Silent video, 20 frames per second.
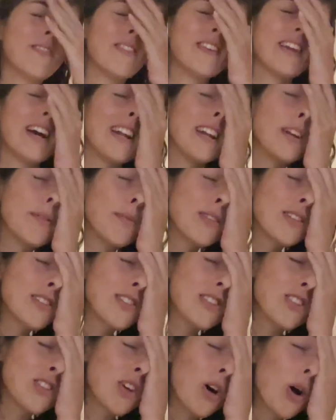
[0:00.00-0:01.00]
And it was
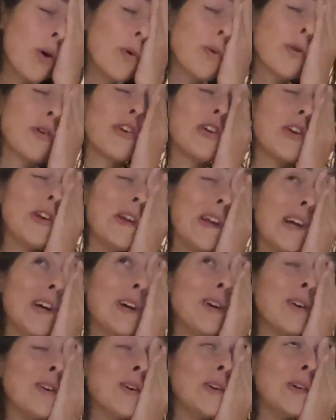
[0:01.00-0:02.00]
so
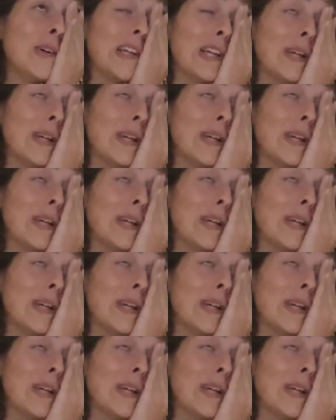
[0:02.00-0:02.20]
cute.